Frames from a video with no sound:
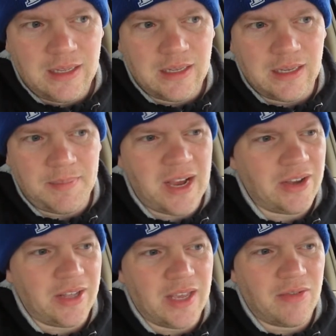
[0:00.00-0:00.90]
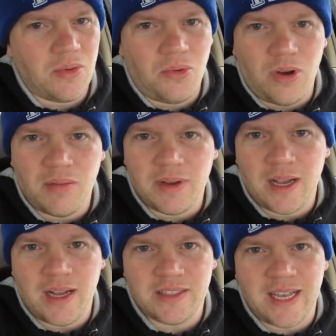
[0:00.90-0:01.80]
I'm not going to give it a 1,
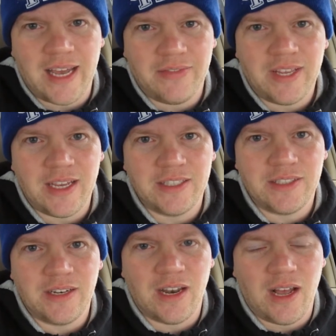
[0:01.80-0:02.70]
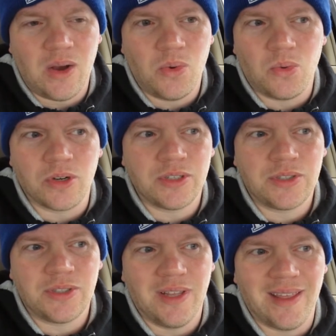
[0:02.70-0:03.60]
because I have tasted a lot
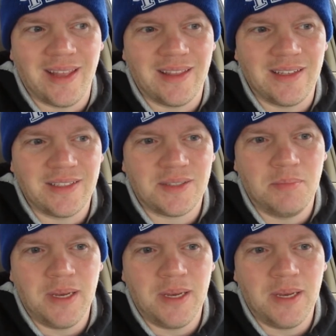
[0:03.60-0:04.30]
worse than this.